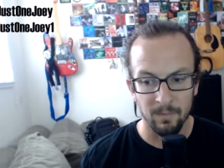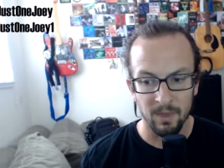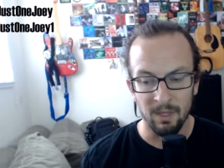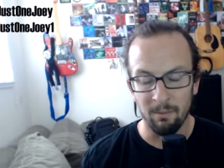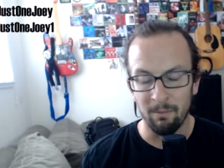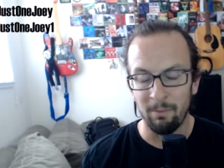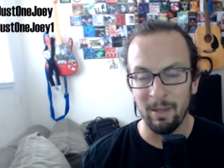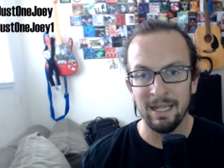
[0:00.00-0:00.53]

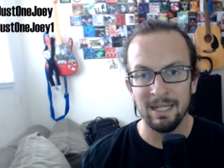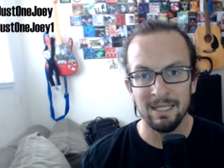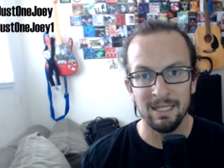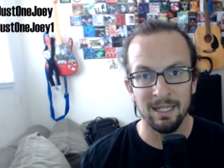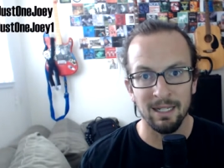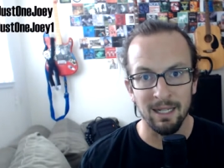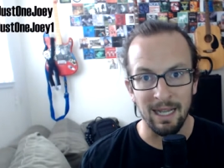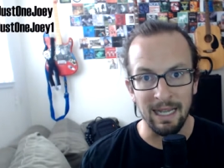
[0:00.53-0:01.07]
the
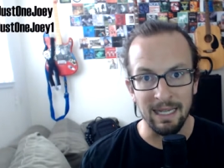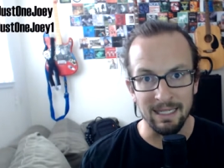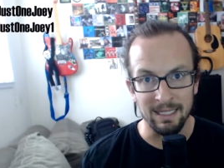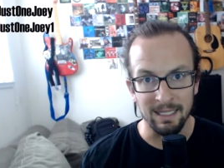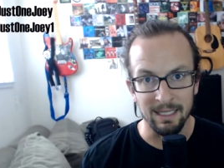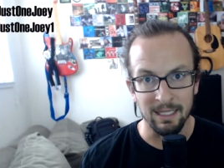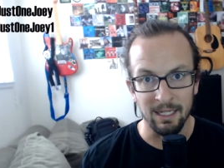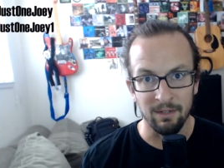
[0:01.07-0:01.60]
basic
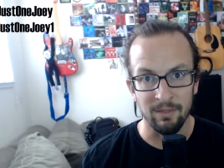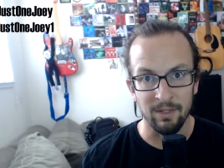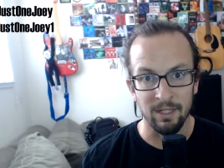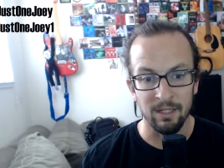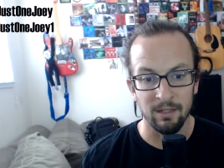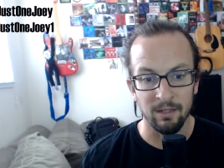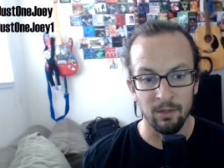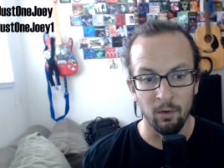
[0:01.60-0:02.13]
idea of
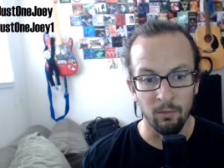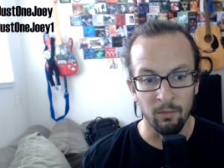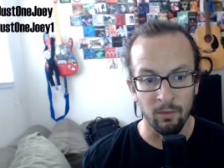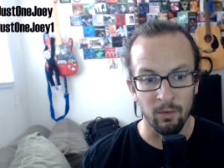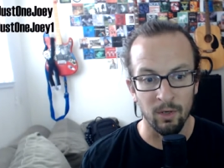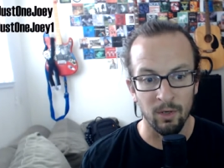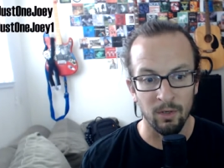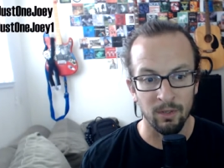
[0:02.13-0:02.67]
it
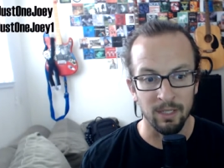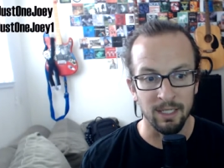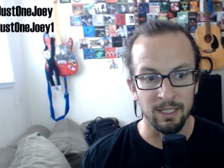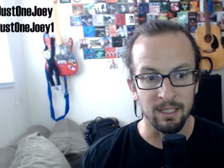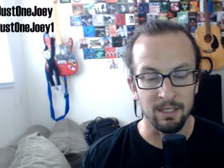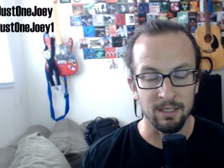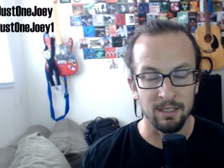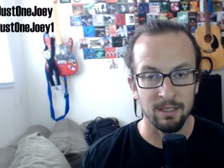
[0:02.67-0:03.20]
overall
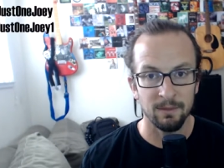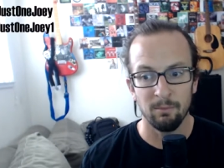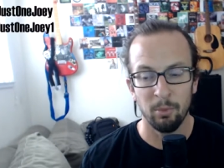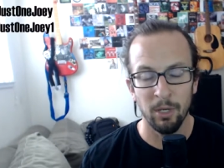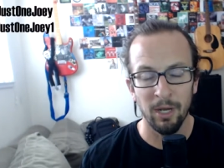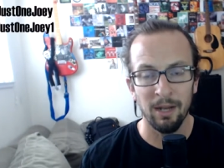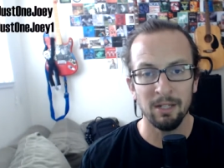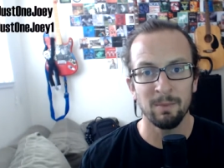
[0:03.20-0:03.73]
is
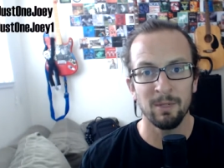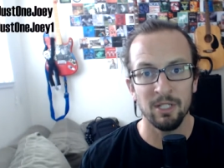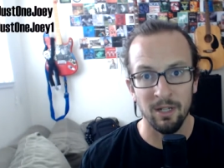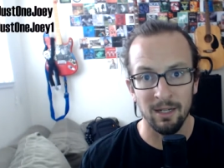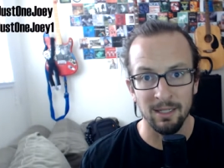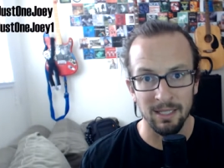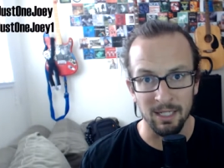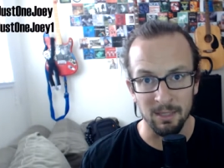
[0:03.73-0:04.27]
put out as much
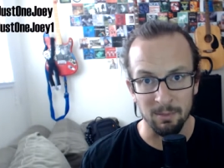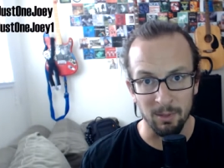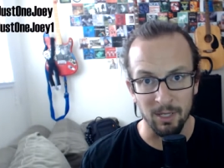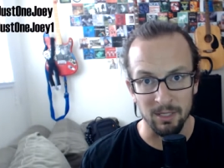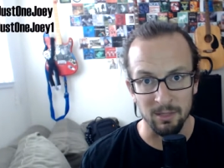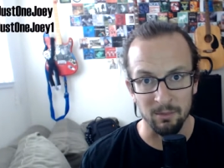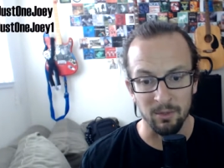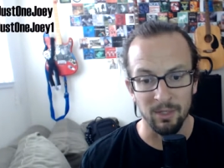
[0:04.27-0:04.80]
content as
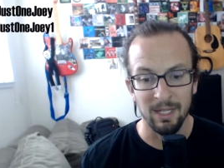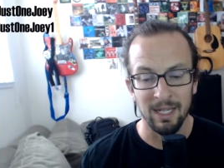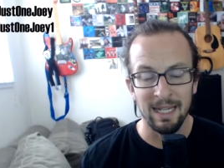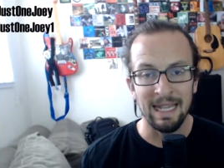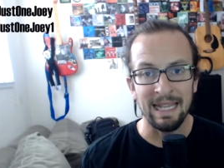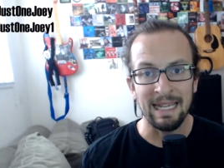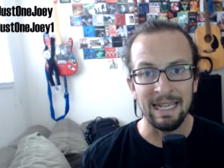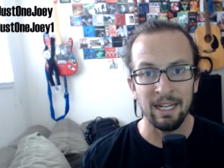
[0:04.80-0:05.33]
possible
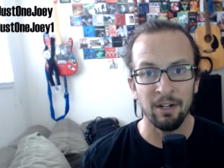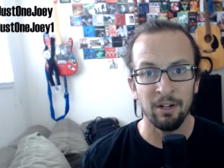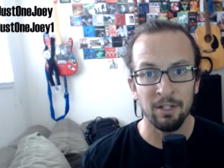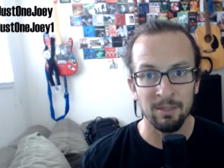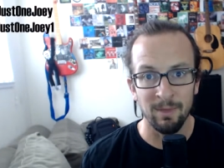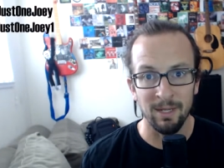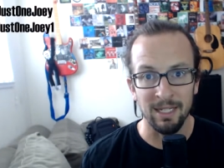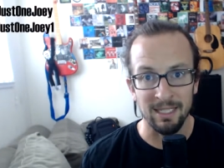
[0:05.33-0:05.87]
and get on as
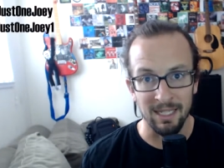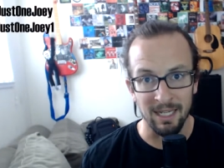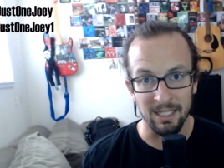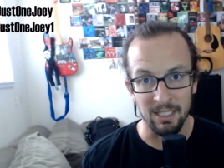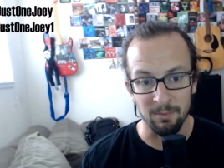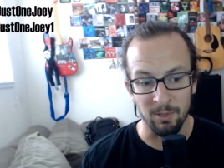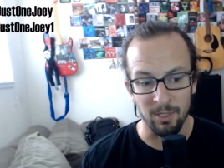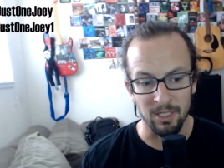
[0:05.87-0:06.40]
many sites
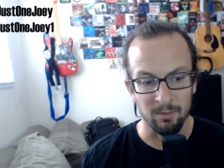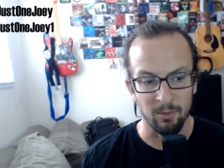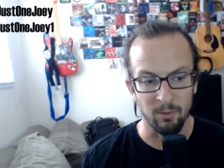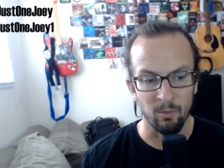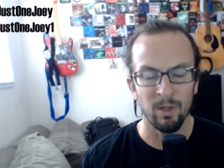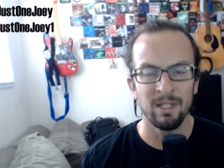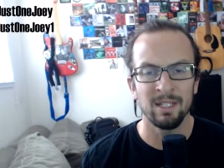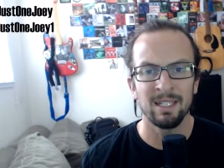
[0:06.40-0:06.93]
as possible,
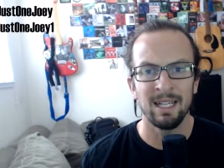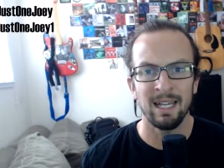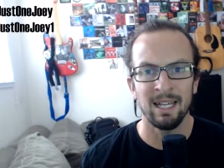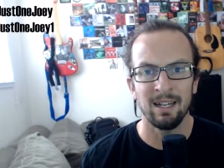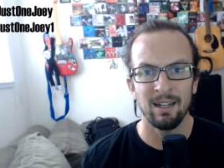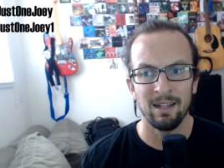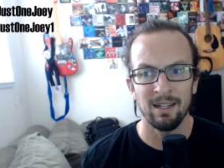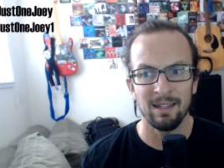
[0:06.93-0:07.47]
ones
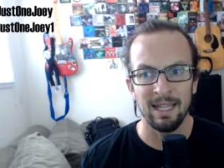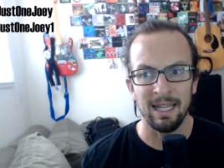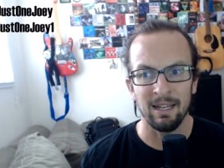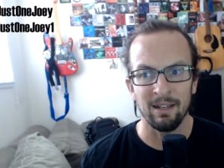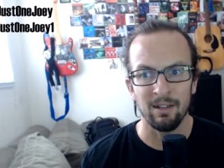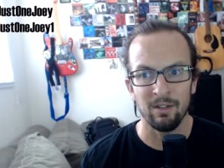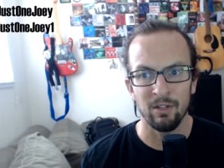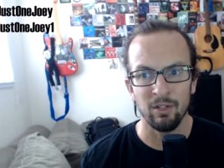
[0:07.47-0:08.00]
that
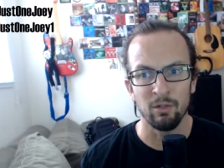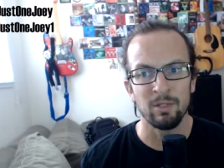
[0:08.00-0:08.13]
you